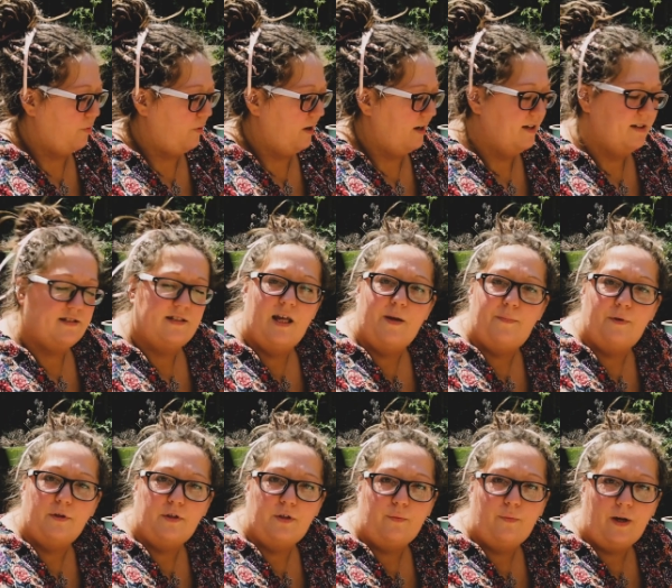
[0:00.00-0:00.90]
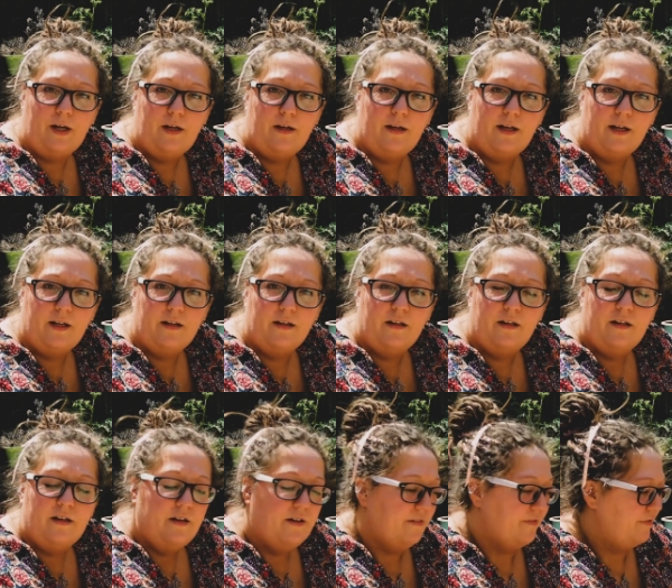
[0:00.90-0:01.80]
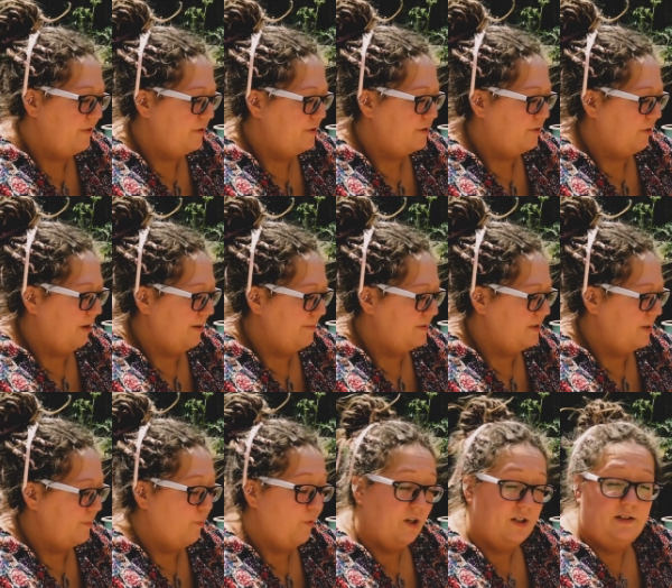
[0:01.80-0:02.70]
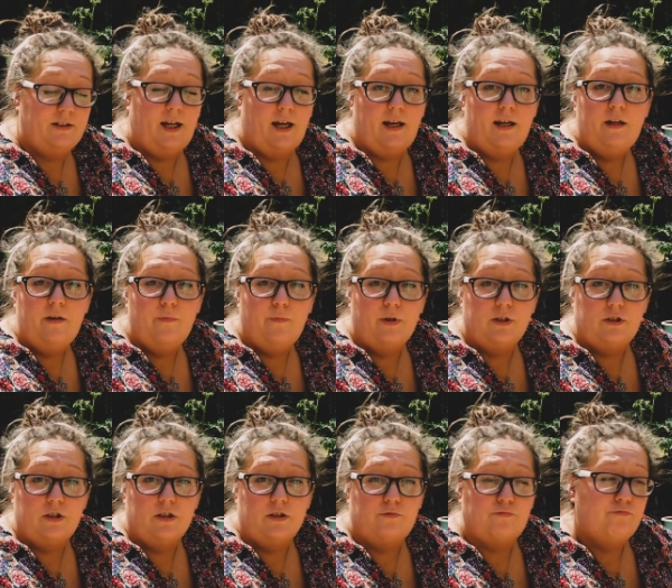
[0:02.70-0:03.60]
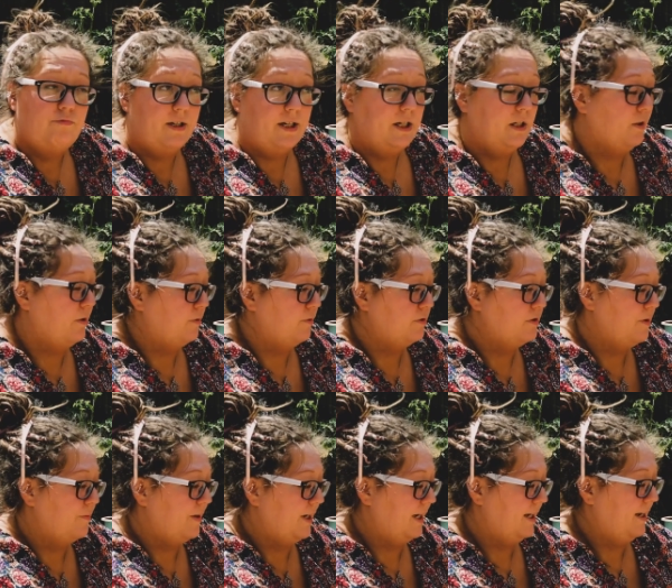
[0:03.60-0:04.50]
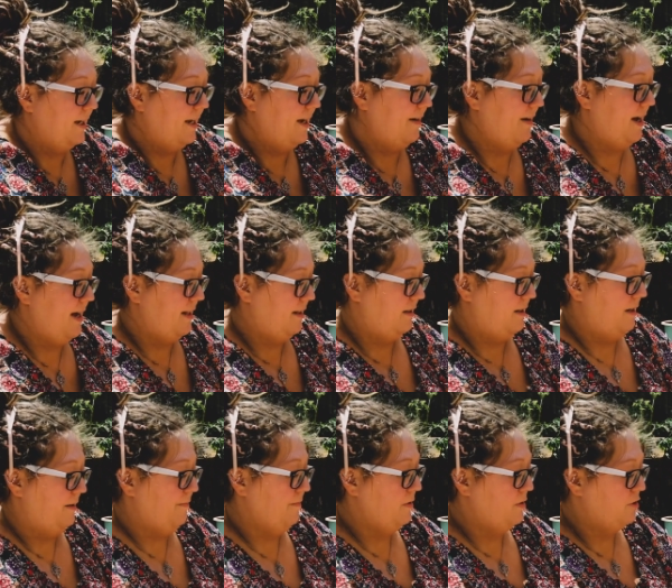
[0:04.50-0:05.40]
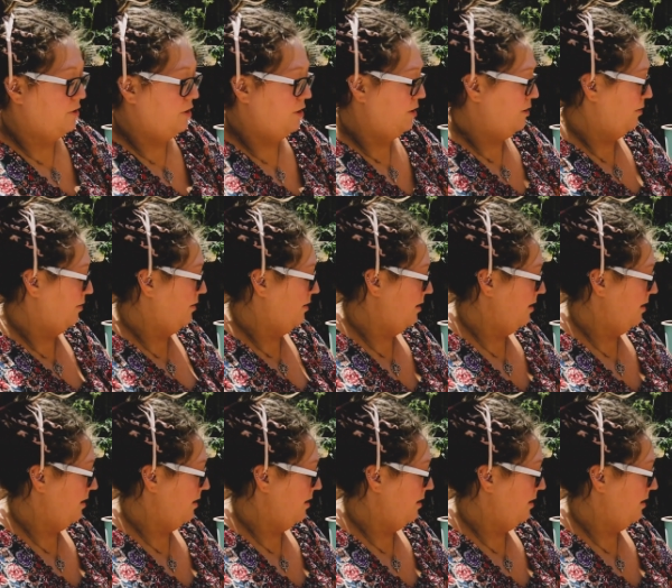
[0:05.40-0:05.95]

twice their body weight in food scraps in one day, which is really cool. So we're gonna now add them to